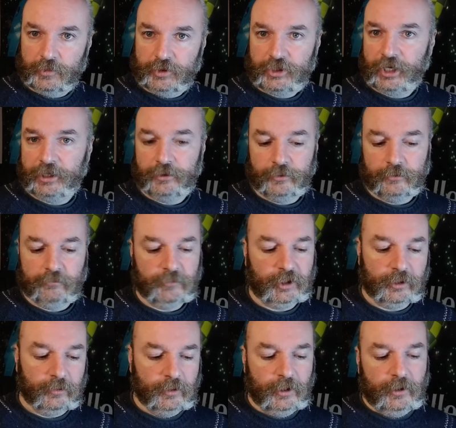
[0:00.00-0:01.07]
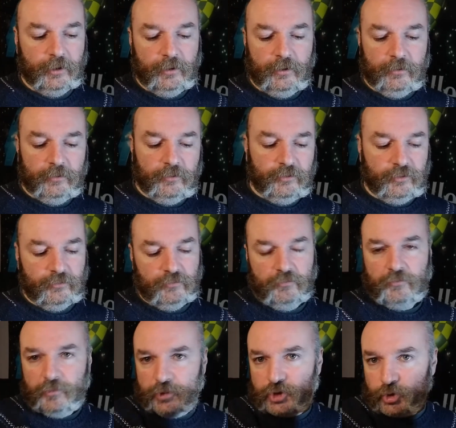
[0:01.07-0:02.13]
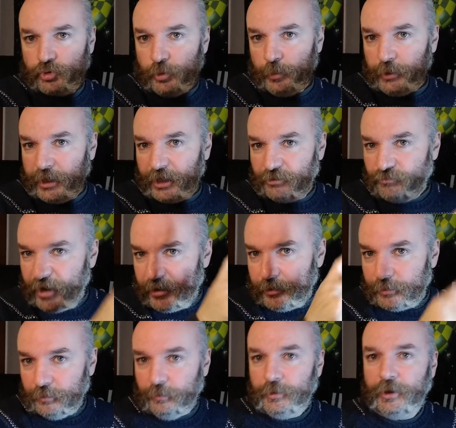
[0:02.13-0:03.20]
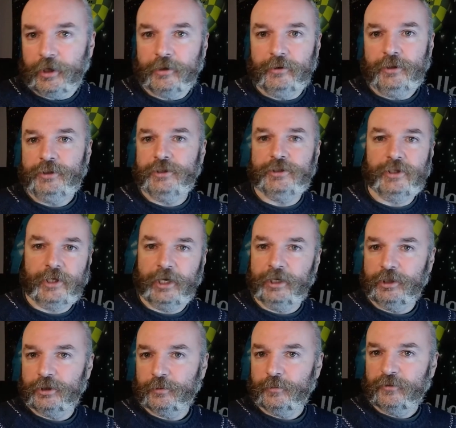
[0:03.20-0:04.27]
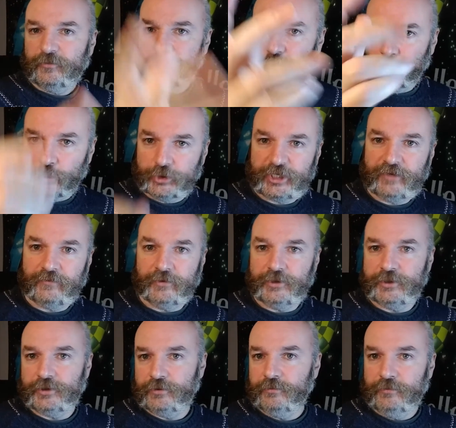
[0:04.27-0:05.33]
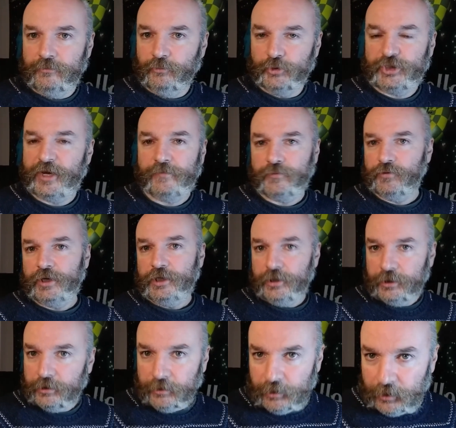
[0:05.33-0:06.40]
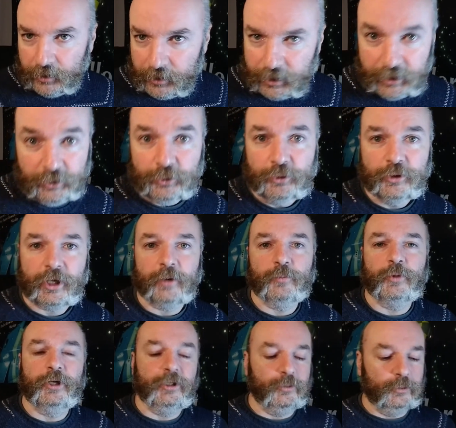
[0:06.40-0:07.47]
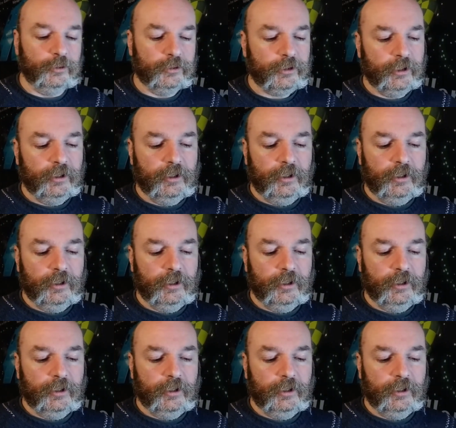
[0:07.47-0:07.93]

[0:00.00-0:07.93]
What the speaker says: take the, scribble out Retham, and this is the kingdom of whateverania in your campaign world,